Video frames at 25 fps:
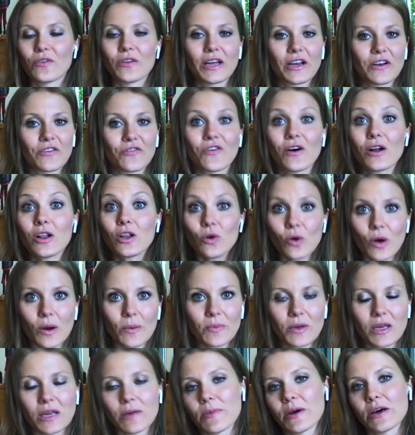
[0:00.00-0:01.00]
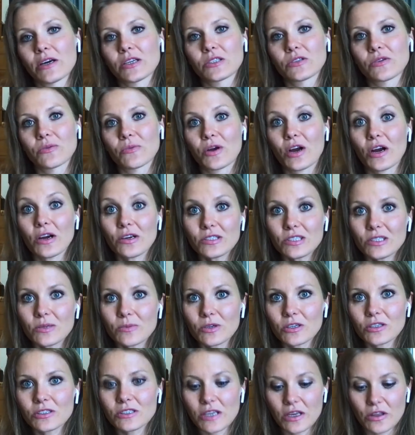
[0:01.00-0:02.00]
follow-up emails from
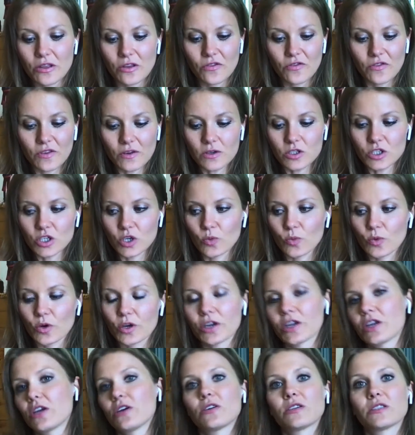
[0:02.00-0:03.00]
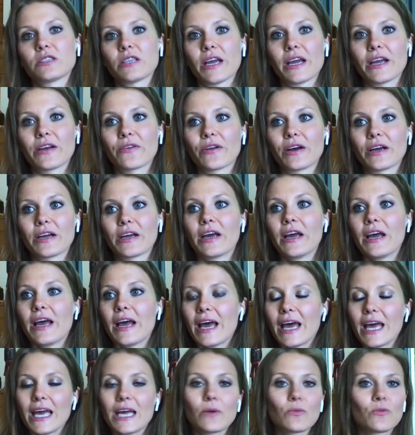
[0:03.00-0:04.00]
customers in the future where you're saying like,
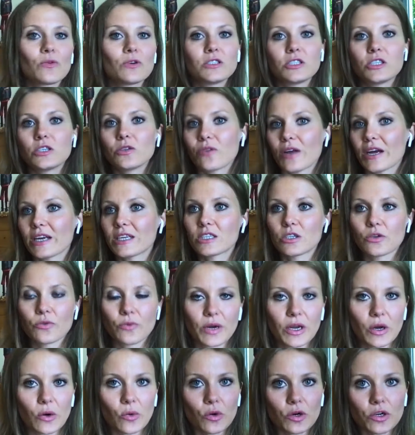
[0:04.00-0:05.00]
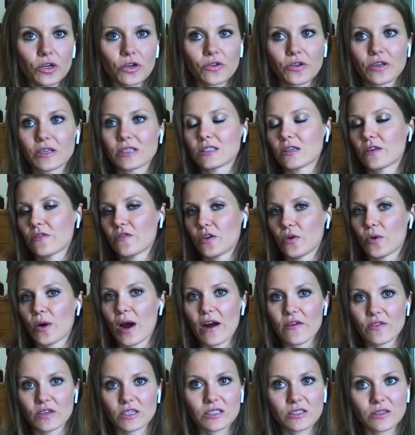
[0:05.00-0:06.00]
hey, would you like to reorder this if
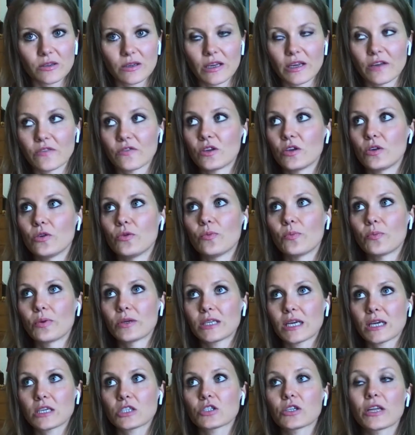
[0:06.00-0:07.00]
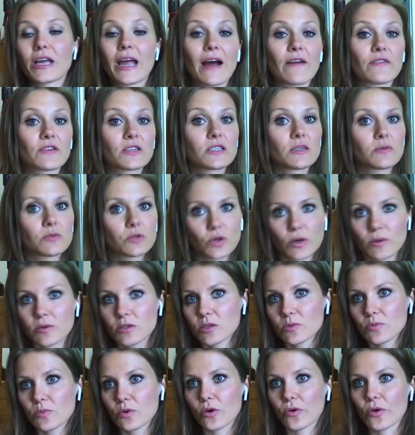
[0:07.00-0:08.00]
you potentially have a
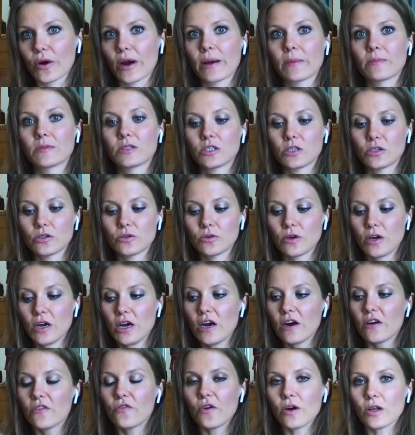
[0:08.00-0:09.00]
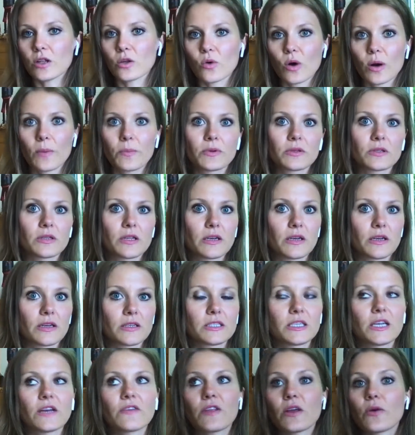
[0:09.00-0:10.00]
subscription program, to follow up and
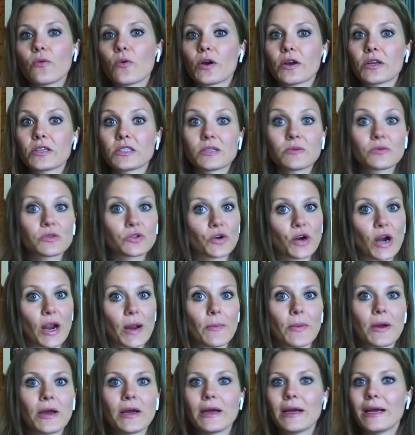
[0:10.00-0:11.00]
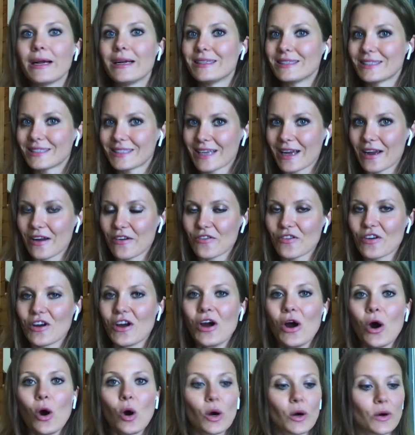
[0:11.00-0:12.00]
see if they want to subscribe and save,
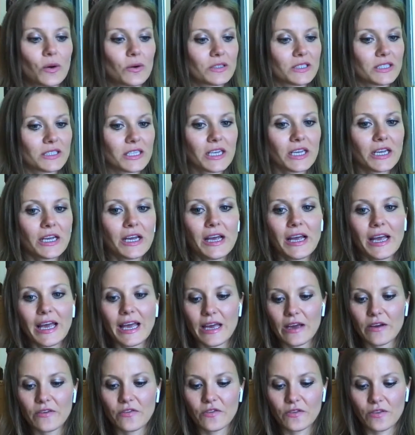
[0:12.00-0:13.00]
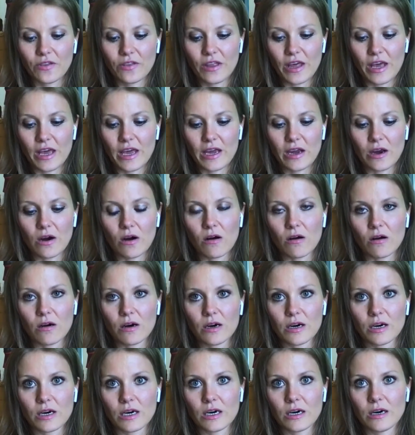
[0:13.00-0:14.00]
or see if they
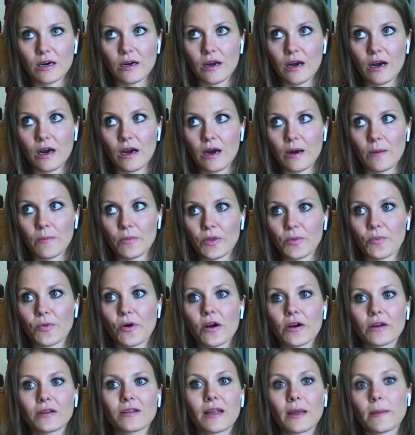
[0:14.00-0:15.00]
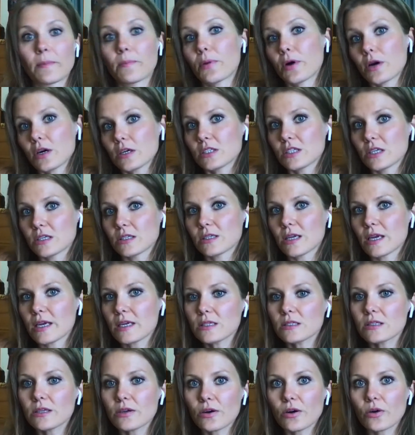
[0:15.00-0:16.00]
are the product they purchased,
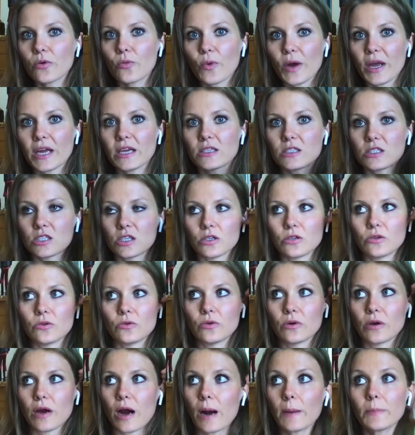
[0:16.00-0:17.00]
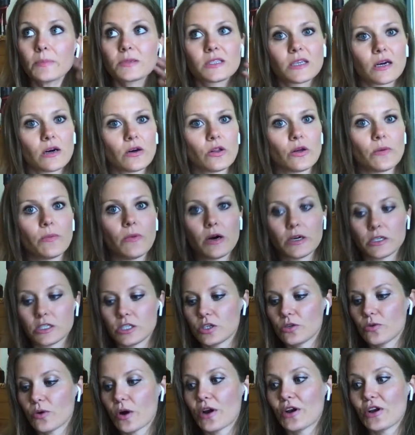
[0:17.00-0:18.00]
is there a way to upsell them
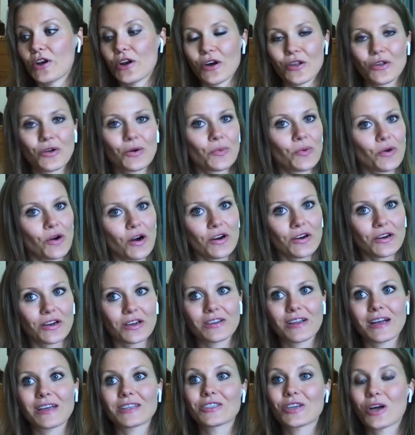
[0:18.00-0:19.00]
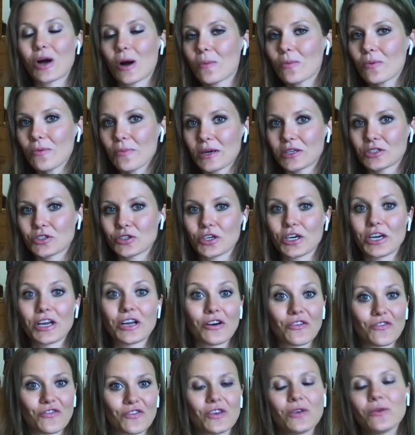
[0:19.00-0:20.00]
onto another product that's complementary in
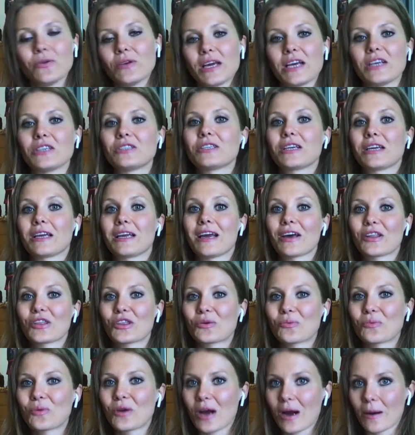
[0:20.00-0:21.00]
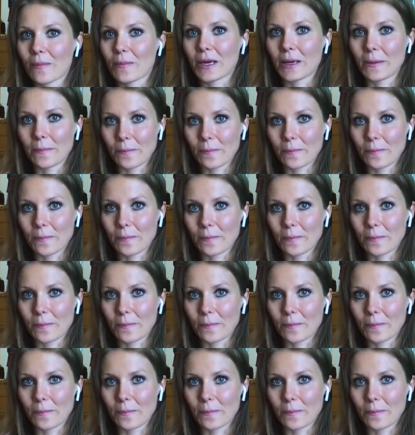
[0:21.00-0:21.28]
a few days to get them coming